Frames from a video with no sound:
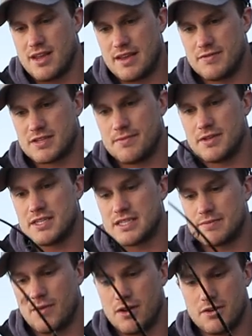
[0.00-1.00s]
even some of these
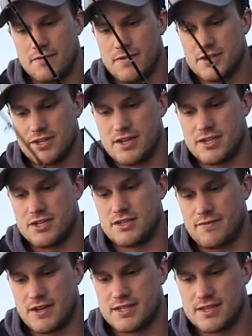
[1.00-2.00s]
smaller fish, it
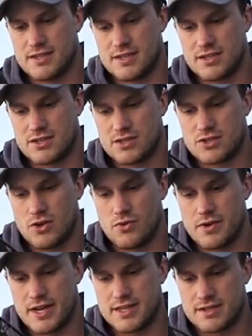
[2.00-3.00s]
just fights these things
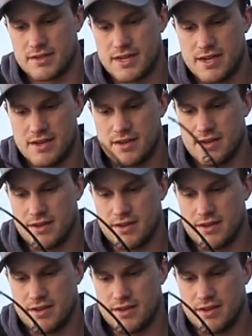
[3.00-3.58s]
so nicely